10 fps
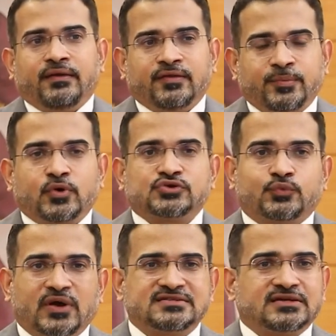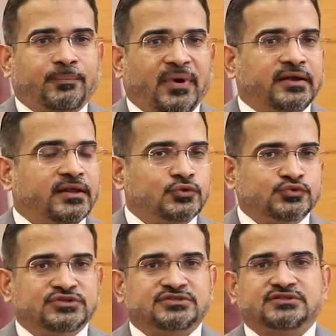is because once a party
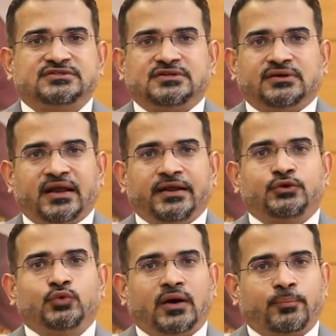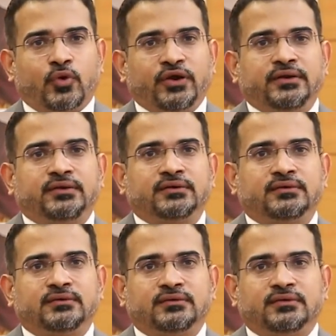loses its right to appoint
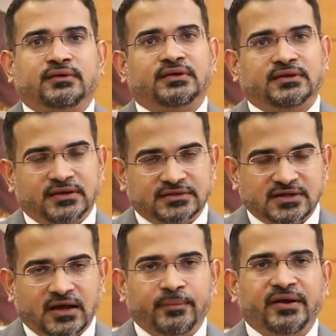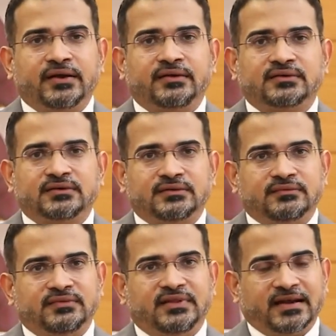its arbitrator,
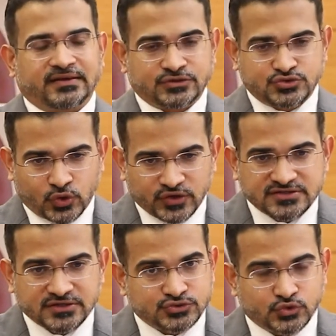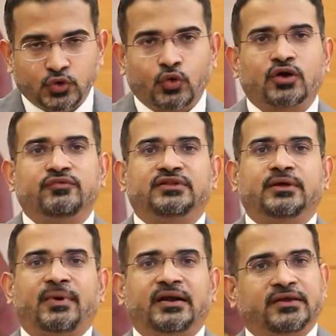that choice is no longer with
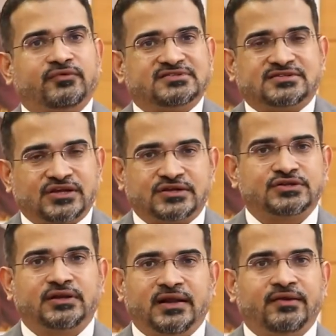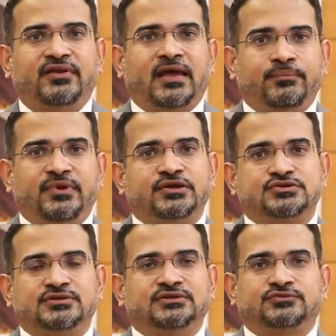the party once a Section 11
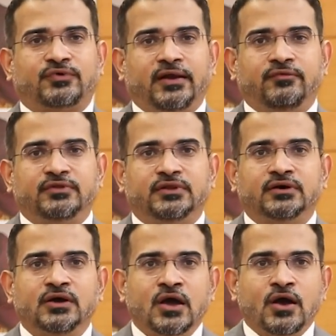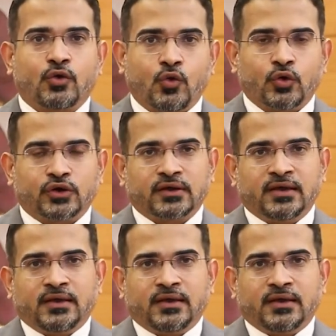application is filed with the court.